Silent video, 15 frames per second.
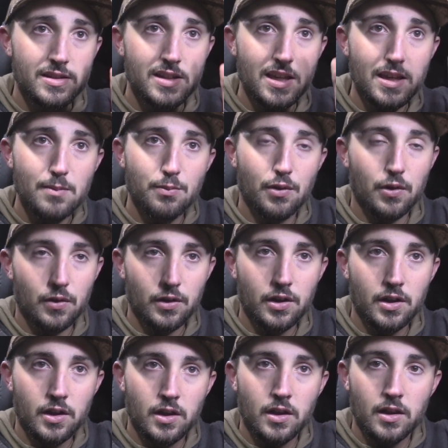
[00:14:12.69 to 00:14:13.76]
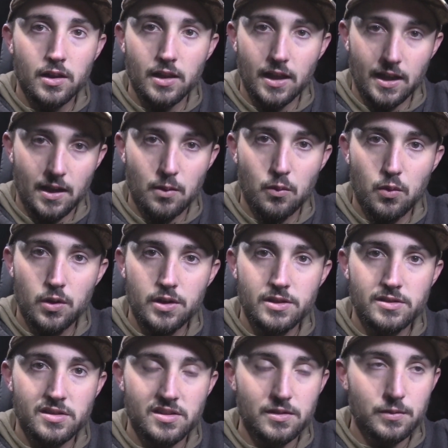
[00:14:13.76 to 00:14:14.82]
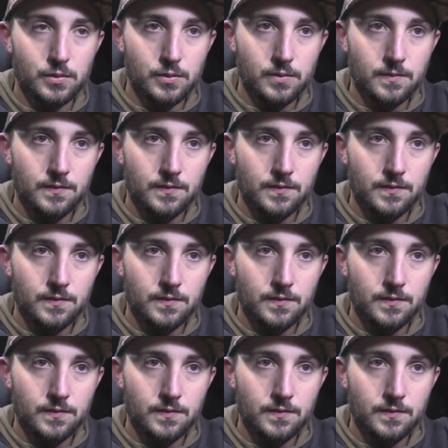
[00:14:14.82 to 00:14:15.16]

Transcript: deeper like I wanted to,